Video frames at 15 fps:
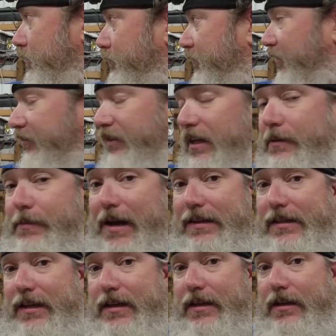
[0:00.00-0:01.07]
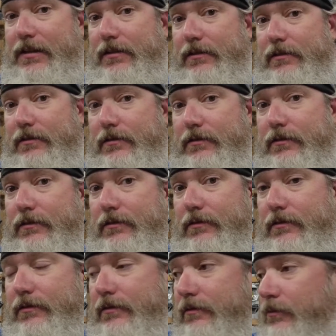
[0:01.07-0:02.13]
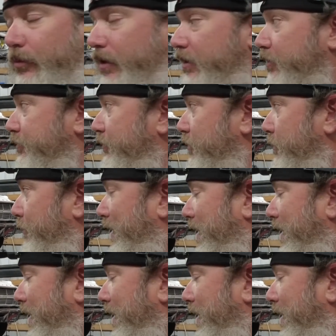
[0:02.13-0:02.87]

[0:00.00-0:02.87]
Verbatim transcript: some fifteen by ten wheels for the